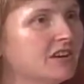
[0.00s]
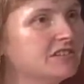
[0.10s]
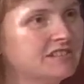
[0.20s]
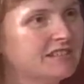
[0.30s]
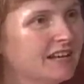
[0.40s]
it's
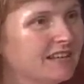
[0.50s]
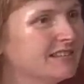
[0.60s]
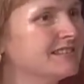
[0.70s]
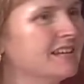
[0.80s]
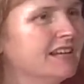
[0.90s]
hard to tell.
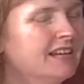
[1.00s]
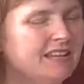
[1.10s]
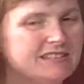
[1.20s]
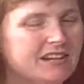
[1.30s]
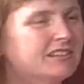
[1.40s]
It's
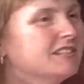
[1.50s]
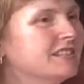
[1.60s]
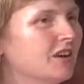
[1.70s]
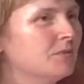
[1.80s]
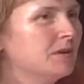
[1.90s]
hard to
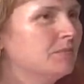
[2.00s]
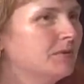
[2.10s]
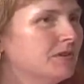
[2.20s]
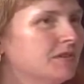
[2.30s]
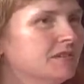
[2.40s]
tell
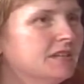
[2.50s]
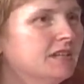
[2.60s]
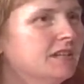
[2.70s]
people